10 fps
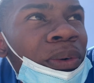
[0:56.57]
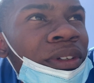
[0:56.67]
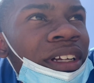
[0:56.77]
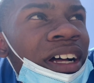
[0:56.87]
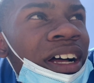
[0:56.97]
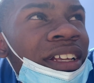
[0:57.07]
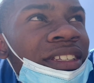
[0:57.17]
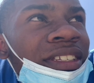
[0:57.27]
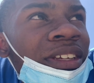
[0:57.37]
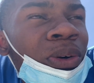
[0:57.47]

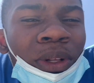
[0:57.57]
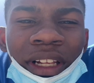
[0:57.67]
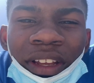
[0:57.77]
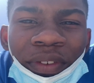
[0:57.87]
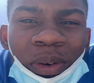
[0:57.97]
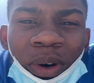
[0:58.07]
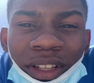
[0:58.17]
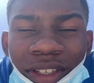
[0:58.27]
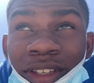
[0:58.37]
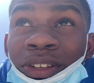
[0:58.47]
because you only live it
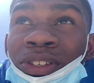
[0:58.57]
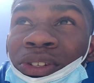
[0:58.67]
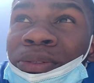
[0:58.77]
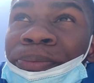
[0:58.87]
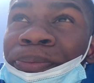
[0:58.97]
once now, so